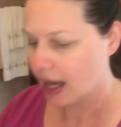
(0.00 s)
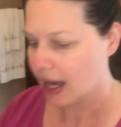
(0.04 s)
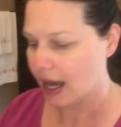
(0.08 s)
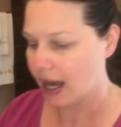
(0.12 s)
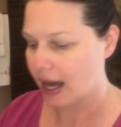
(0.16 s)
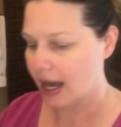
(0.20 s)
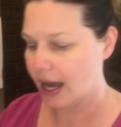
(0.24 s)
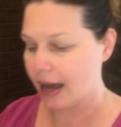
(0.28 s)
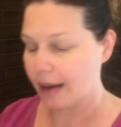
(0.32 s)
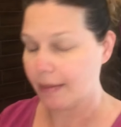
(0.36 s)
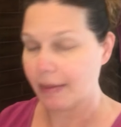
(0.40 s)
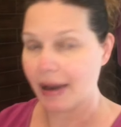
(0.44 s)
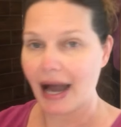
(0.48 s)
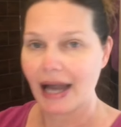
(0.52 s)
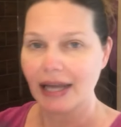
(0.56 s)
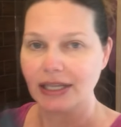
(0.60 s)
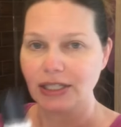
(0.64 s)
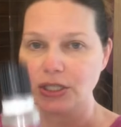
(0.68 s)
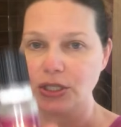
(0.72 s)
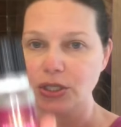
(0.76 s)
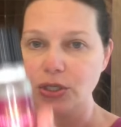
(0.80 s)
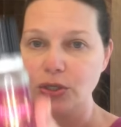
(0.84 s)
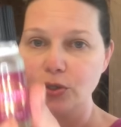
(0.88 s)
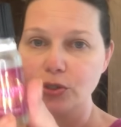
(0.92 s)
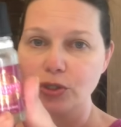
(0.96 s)
I
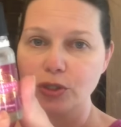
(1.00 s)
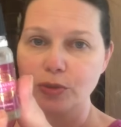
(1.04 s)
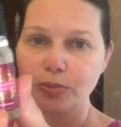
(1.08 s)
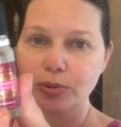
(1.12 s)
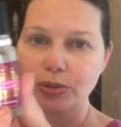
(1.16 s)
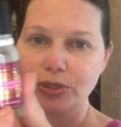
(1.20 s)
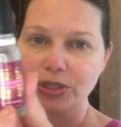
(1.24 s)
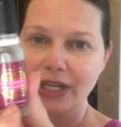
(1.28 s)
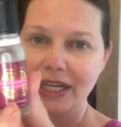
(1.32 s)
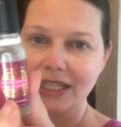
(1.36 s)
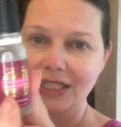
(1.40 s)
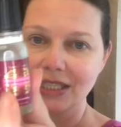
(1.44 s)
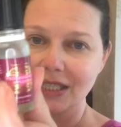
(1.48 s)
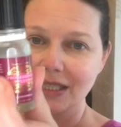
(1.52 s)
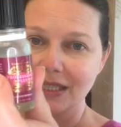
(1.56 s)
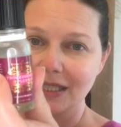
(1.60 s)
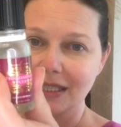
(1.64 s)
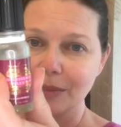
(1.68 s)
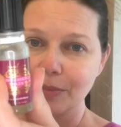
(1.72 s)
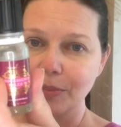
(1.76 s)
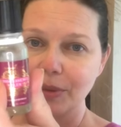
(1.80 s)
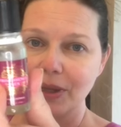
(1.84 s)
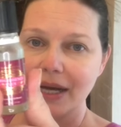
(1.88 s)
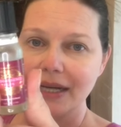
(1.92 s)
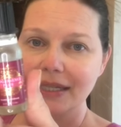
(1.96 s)
use
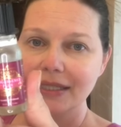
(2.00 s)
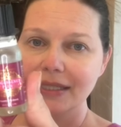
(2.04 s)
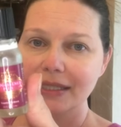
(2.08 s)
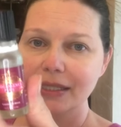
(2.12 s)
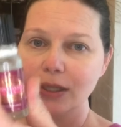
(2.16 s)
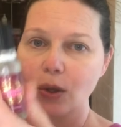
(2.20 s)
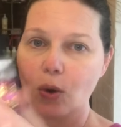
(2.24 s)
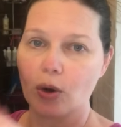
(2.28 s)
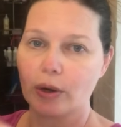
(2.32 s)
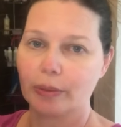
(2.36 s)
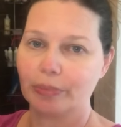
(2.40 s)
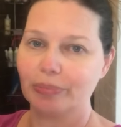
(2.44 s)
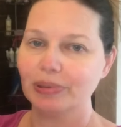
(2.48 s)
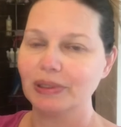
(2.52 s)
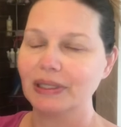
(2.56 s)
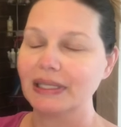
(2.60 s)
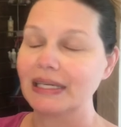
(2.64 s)
Progestins Plus or